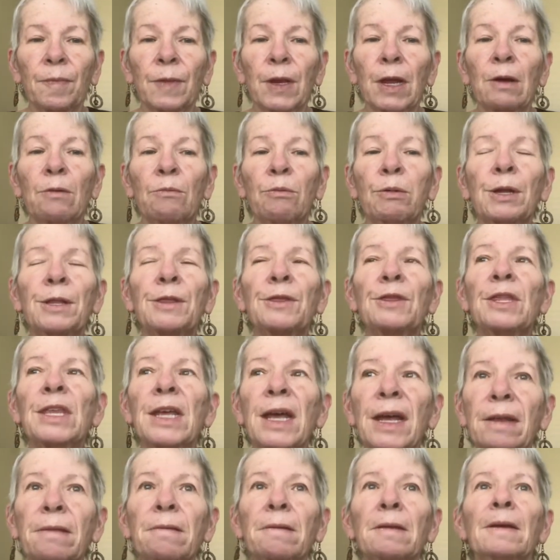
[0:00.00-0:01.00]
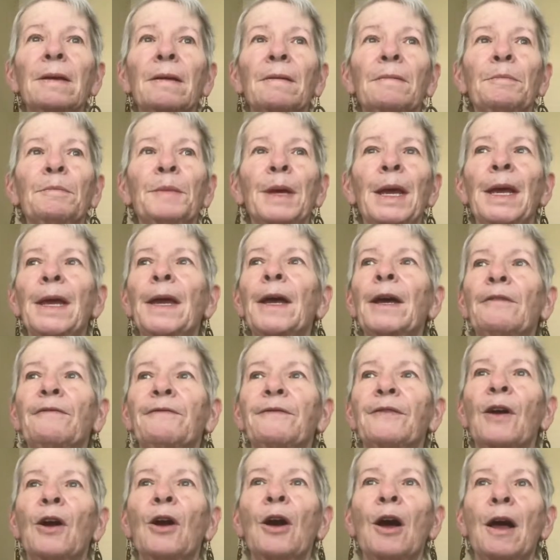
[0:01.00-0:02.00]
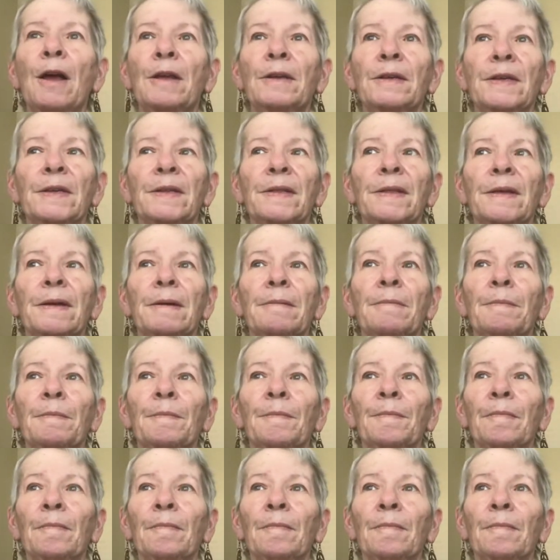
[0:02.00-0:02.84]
what that may have caused them.